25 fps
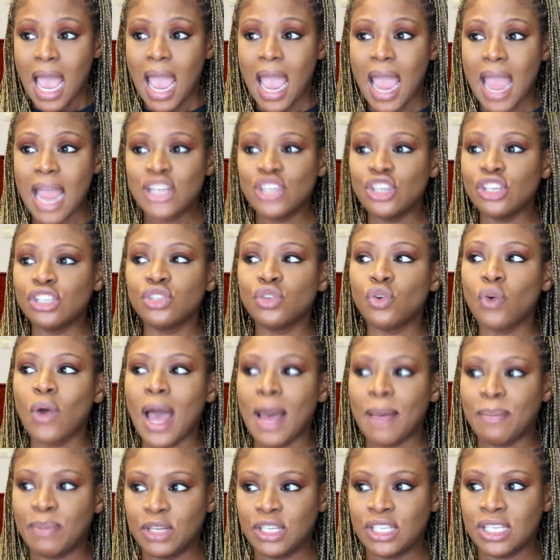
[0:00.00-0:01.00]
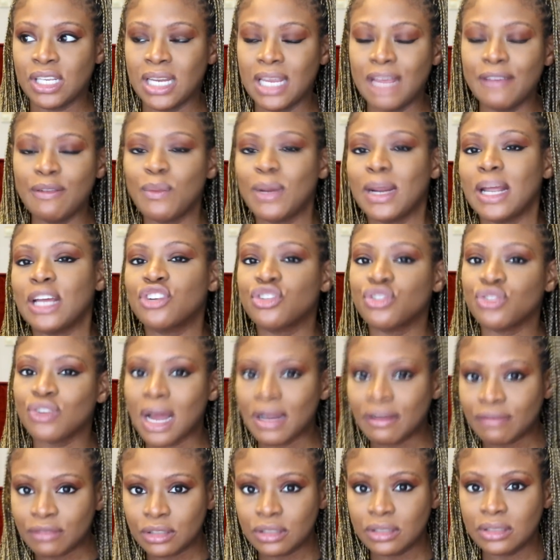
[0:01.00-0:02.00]
it just so happens that even when I
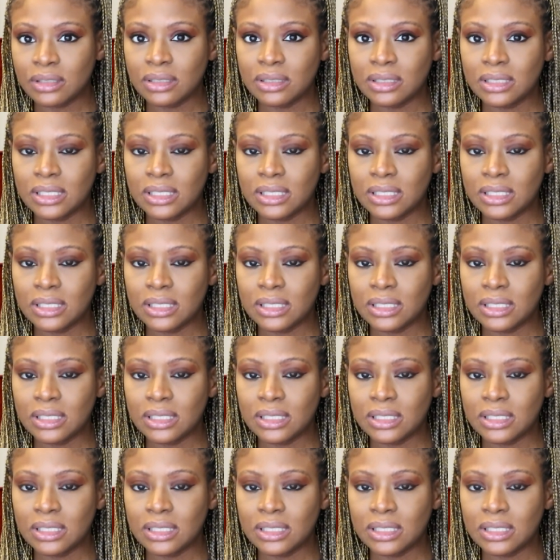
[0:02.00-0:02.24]
traveled